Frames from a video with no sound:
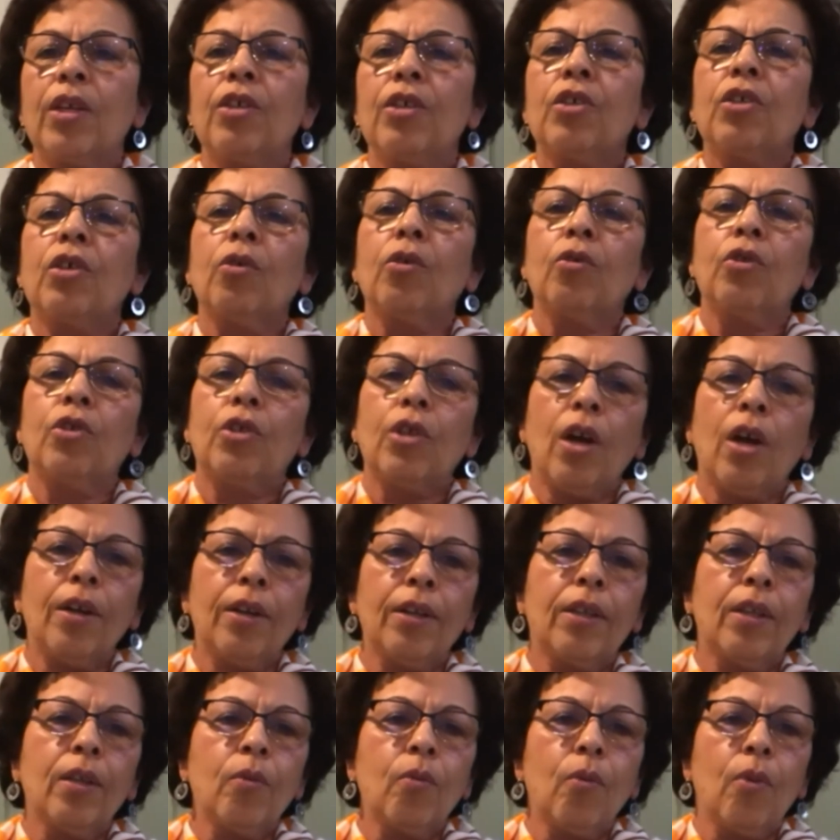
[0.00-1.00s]
So
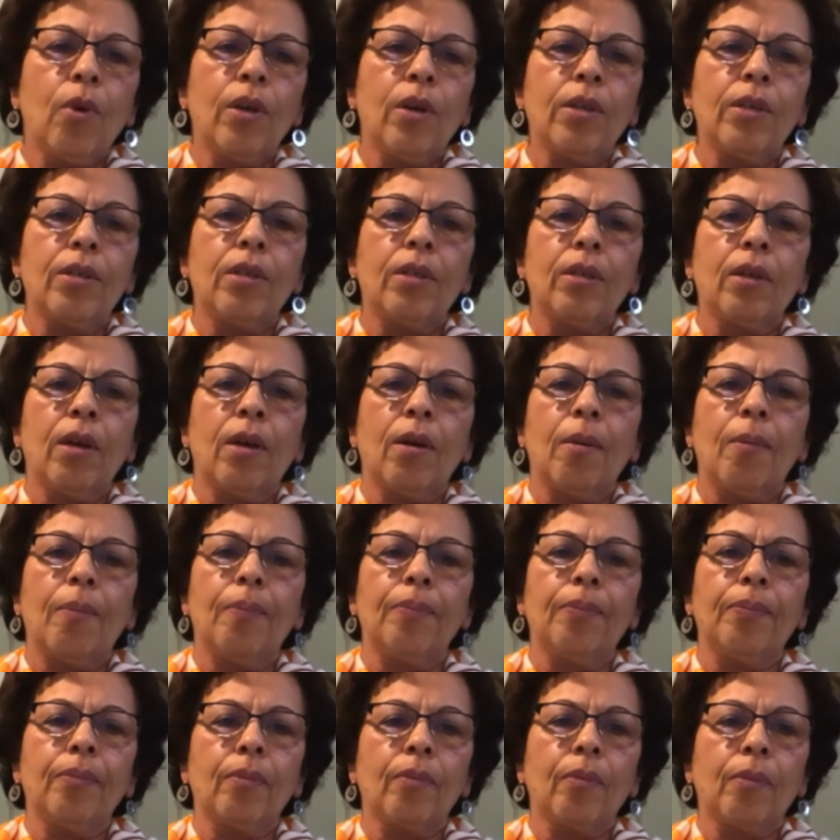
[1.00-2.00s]
Jonathan was
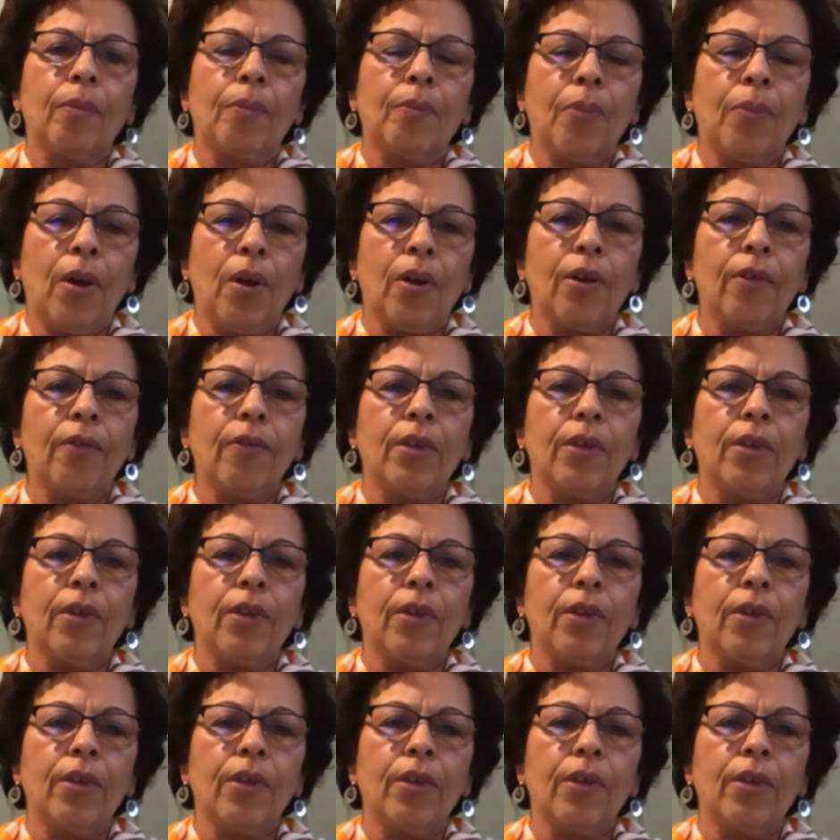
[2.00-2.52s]
part